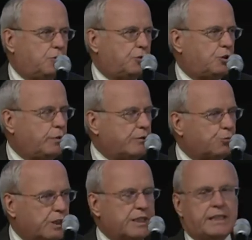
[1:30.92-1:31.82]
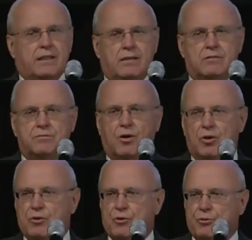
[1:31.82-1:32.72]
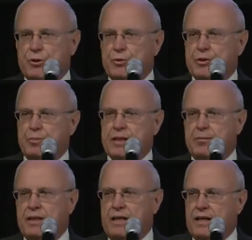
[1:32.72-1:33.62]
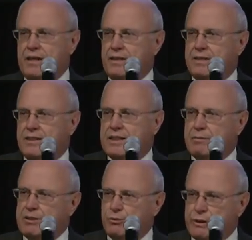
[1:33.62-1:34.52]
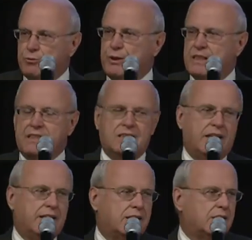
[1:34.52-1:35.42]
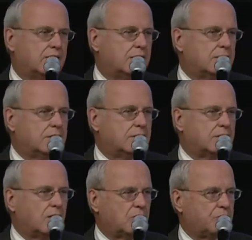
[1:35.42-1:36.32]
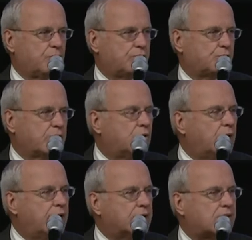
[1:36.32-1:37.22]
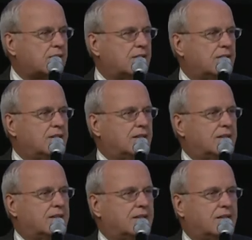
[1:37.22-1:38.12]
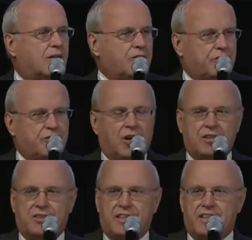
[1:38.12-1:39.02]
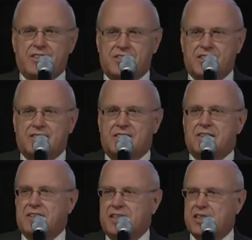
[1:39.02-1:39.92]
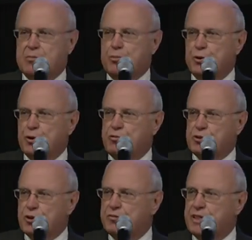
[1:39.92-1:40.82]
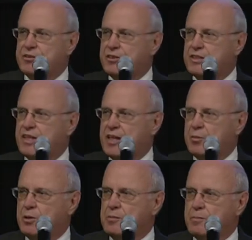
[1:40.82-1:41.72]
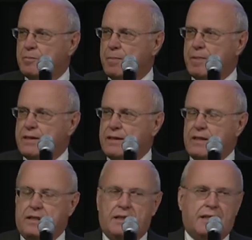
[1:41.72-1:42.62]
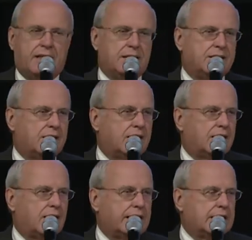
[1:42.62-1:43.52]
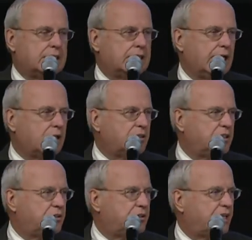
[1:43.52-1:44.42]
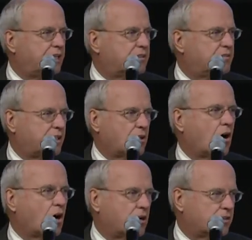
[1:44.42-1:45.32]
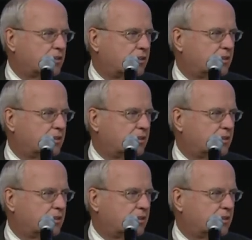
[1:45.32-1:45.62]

do we really follow through with PBA? I mean, do we really take all of those requests uh, are there not things that get approved sort of under the table? And uh, I can tell you that there aren't,